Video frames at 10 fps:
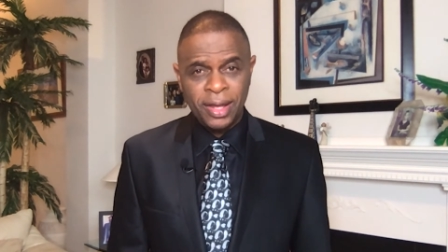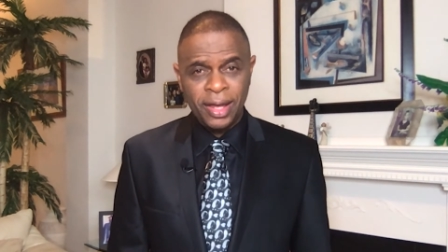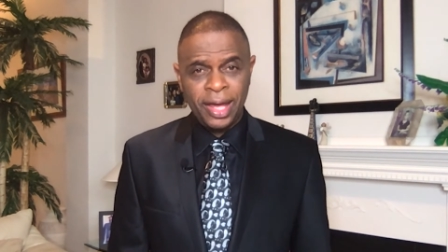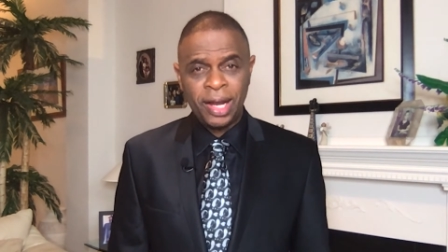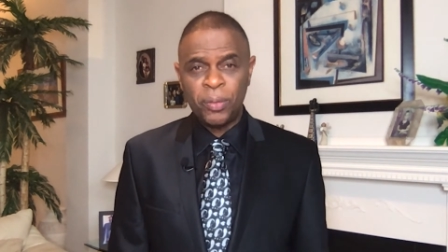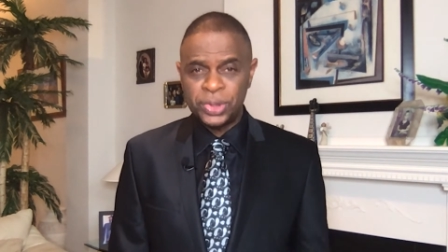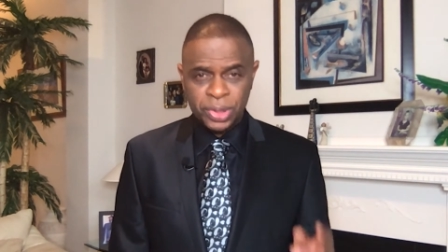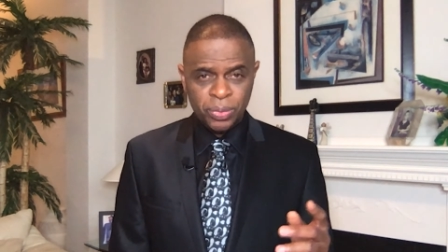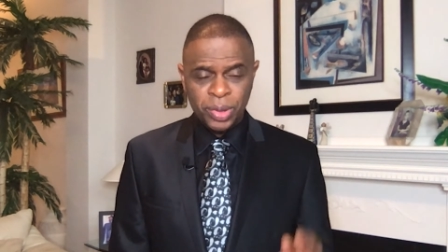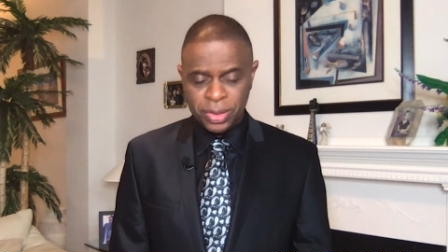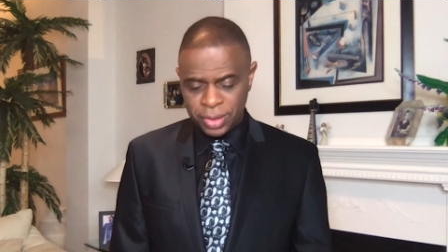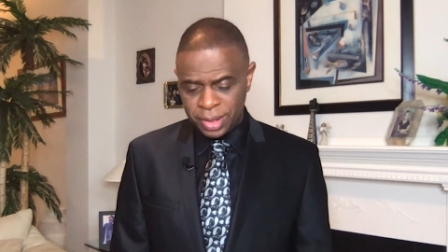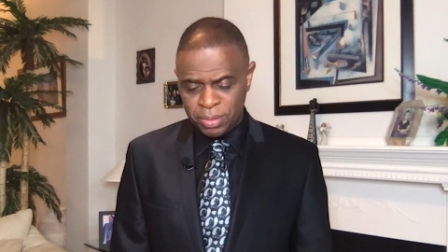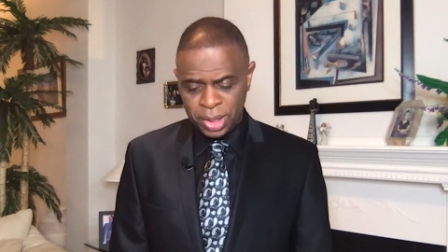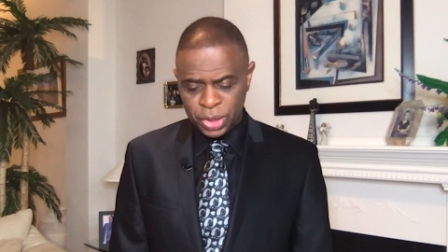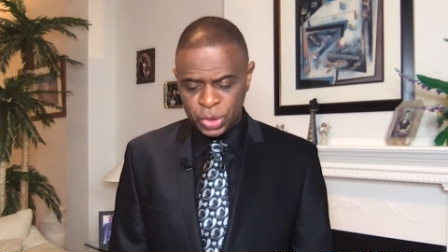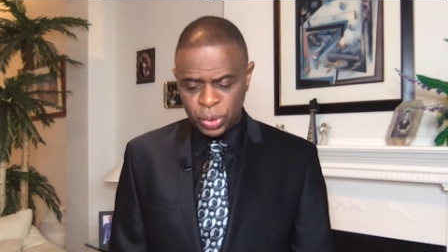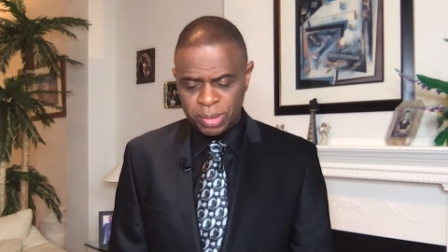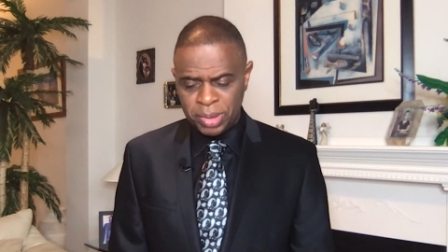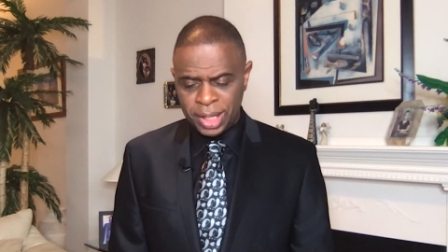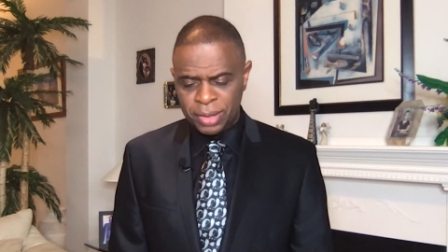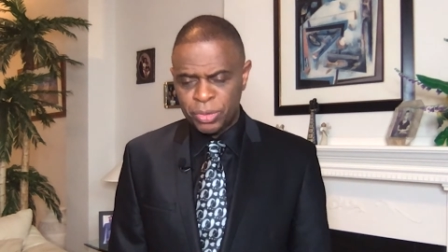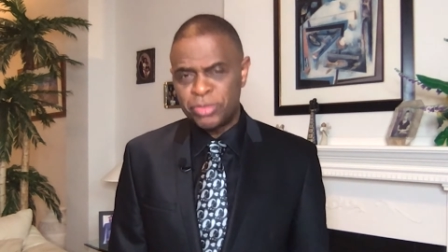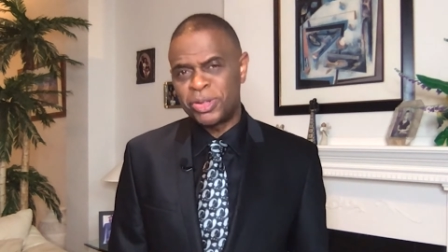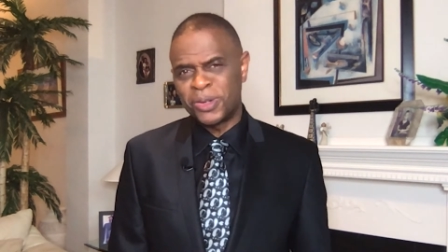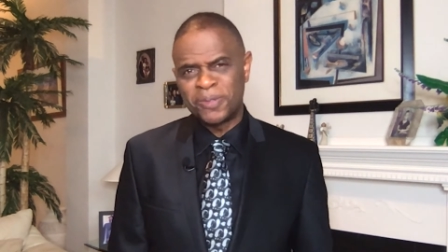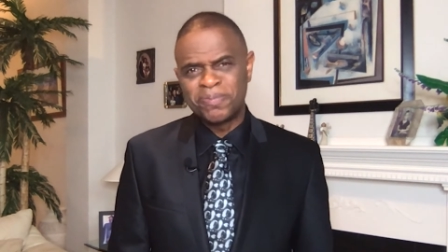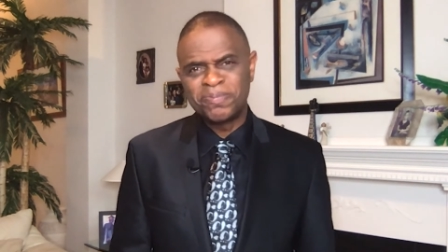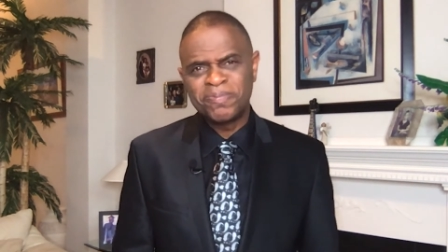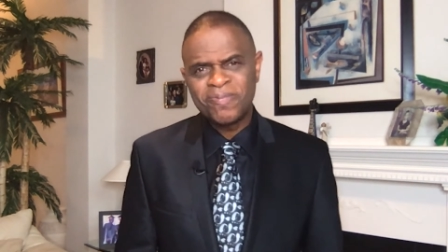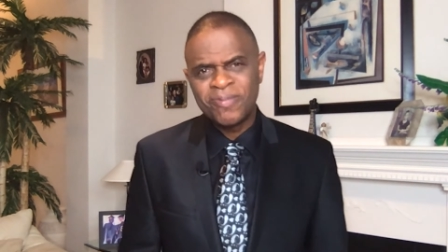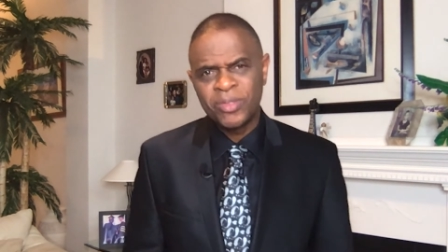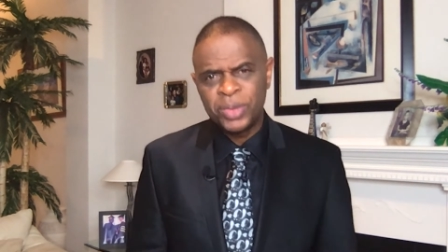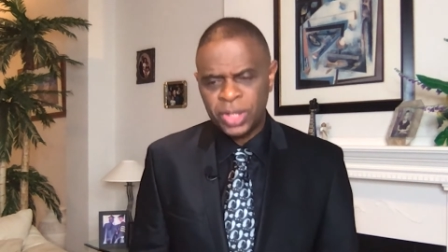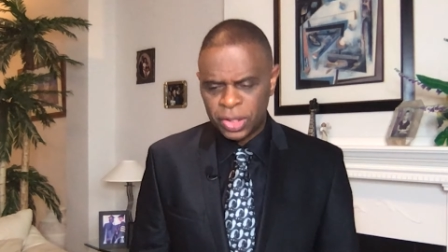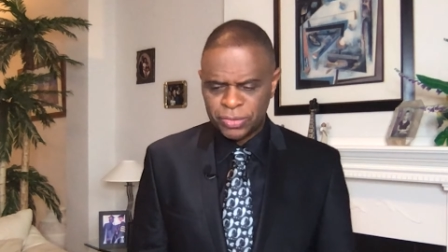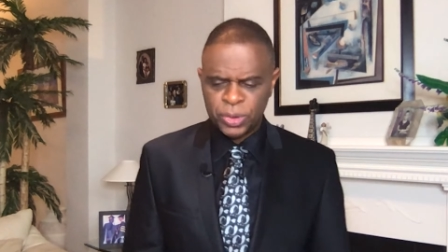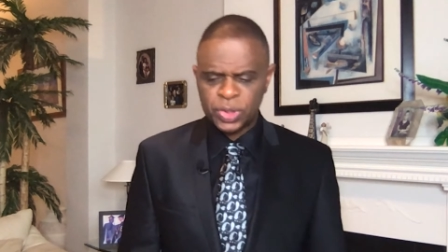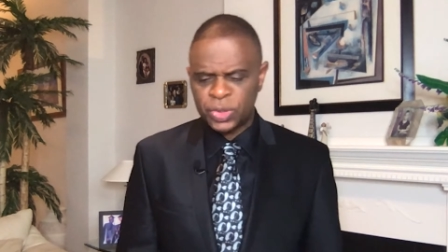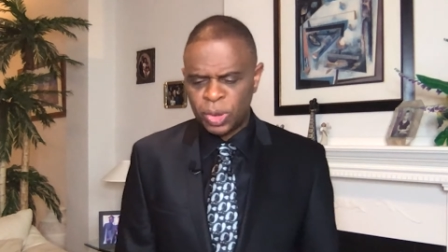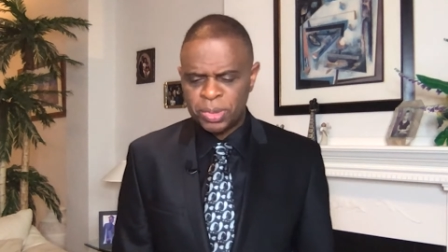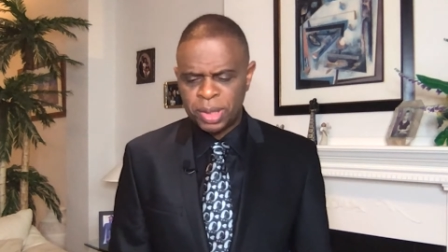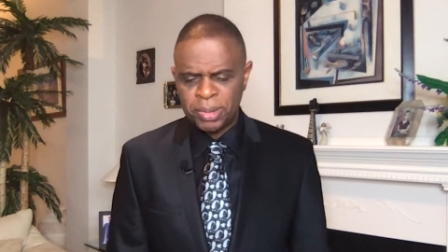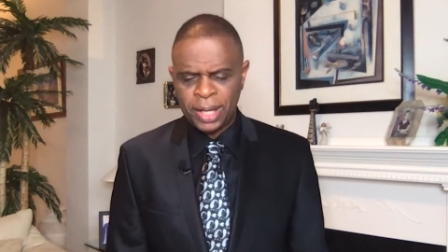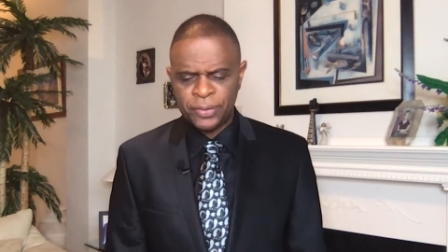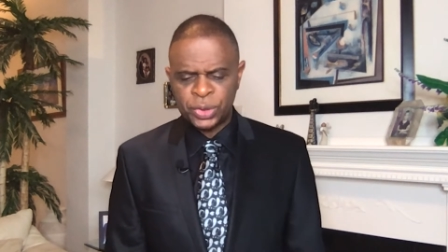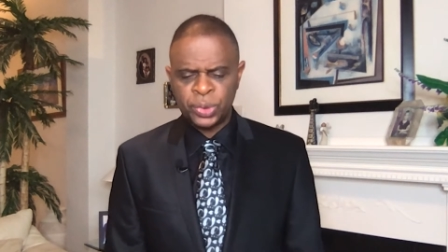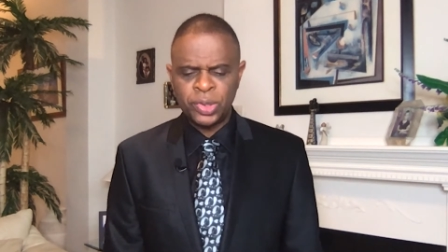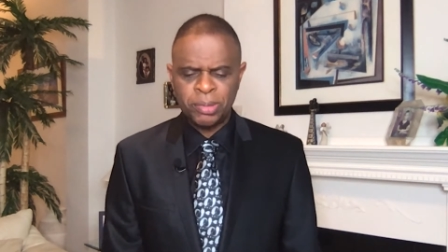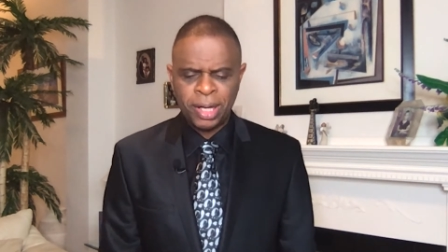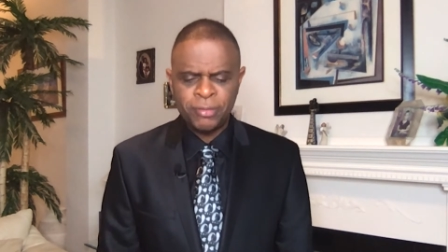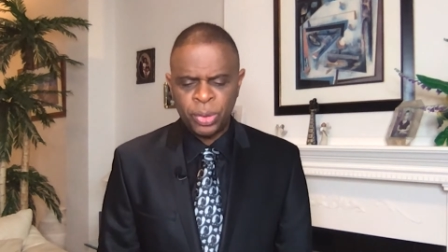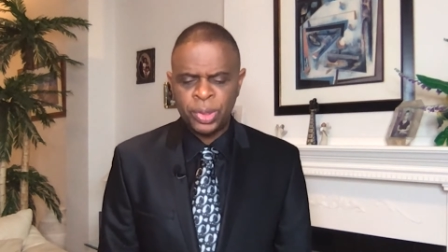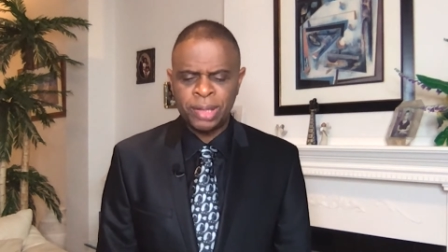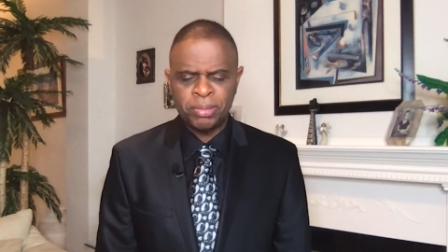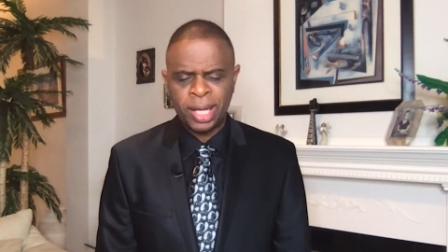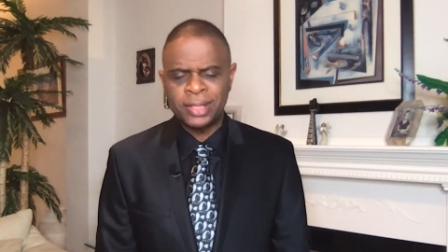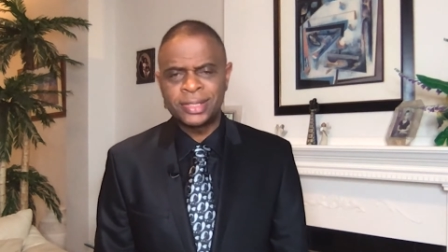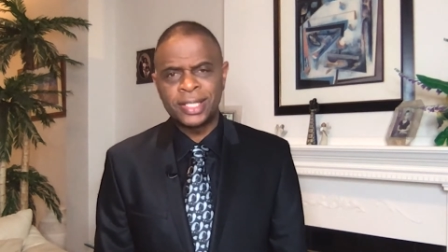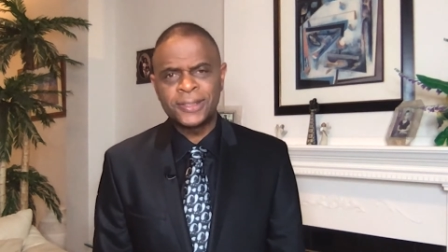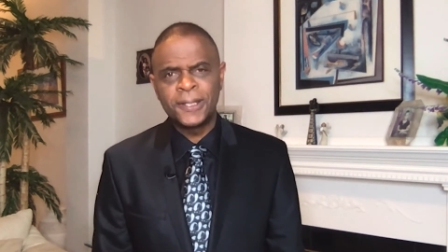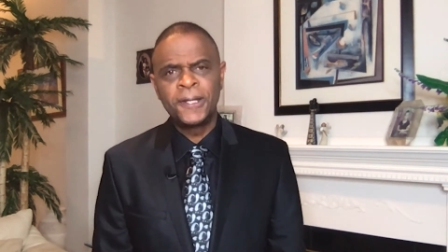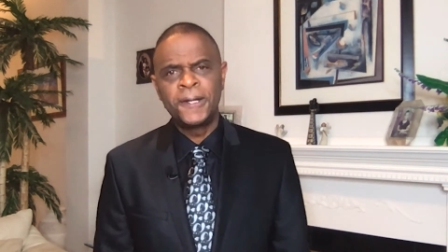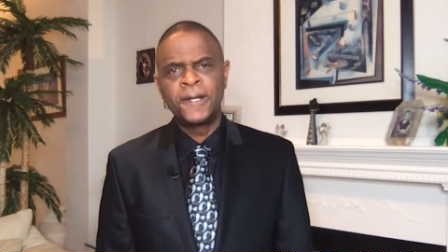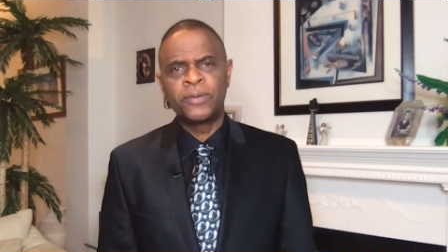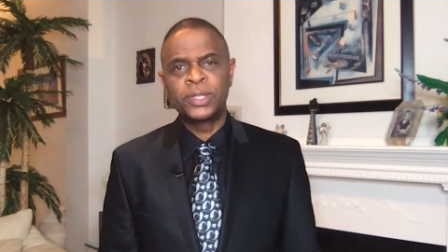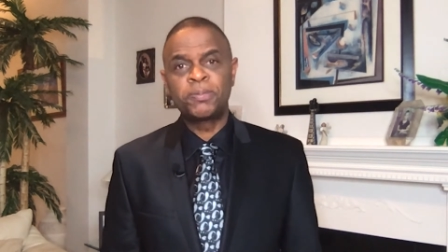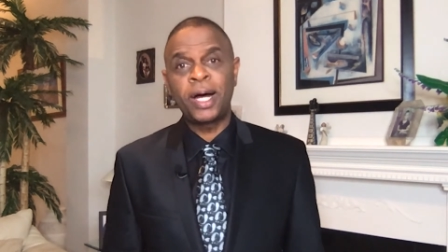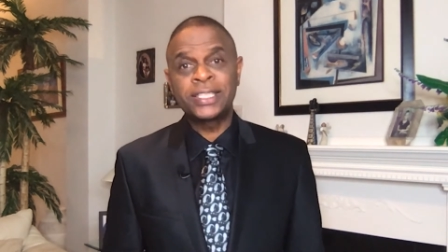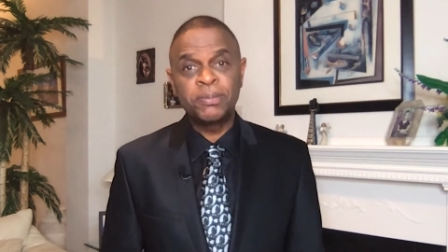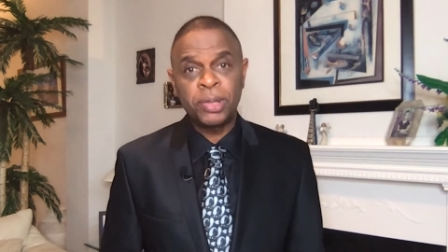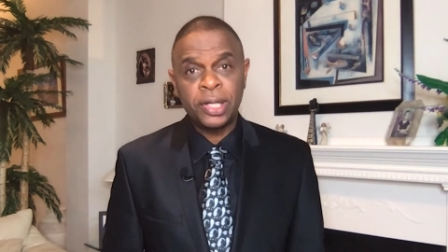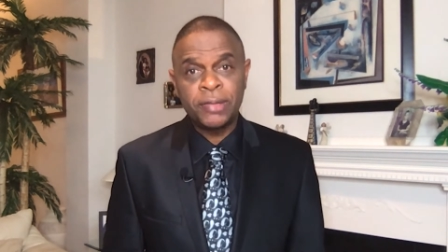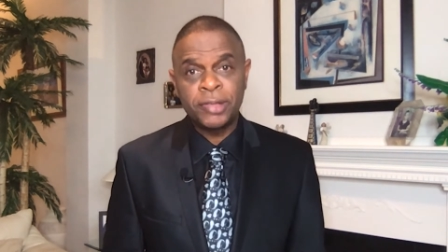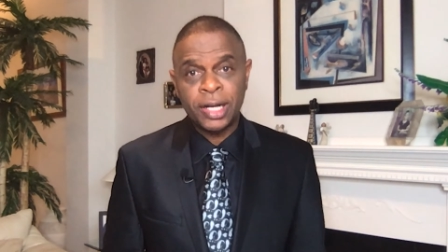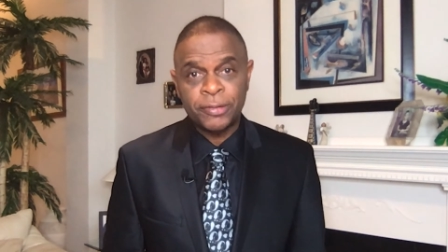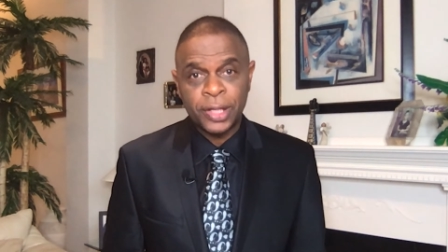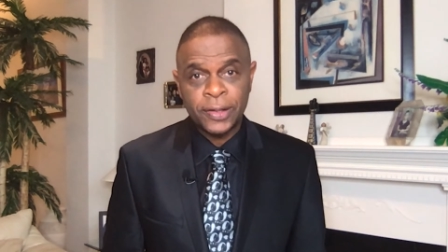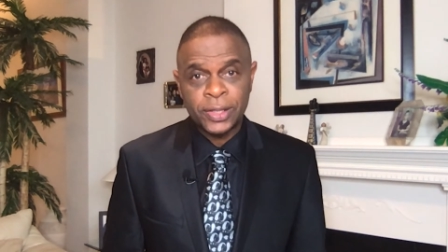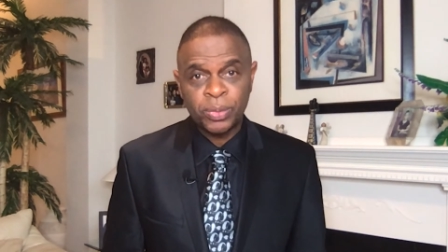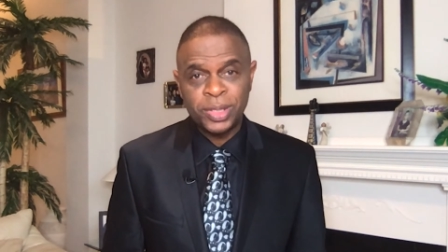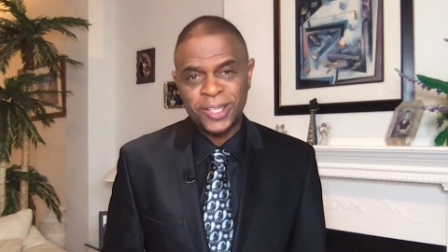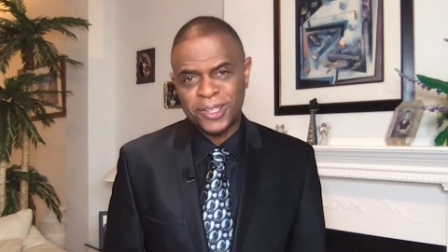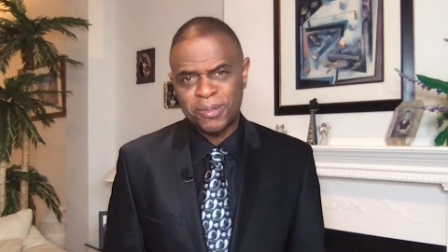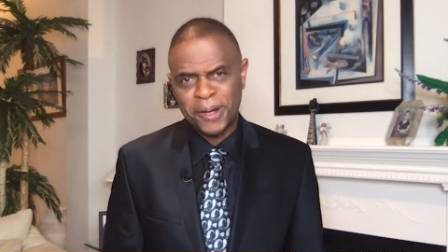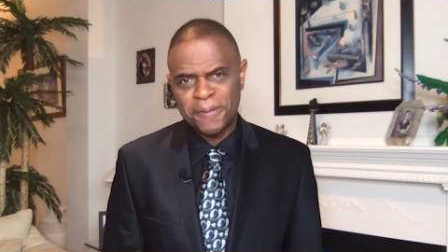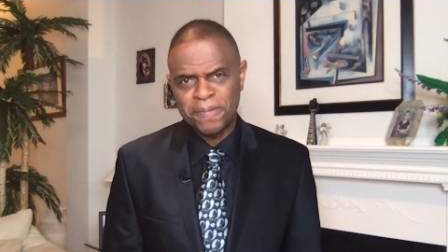And I want you to, with me to join me in a review. We talked first sermon about the truth about voting in politics, responsibility of governing. That's what we talked about.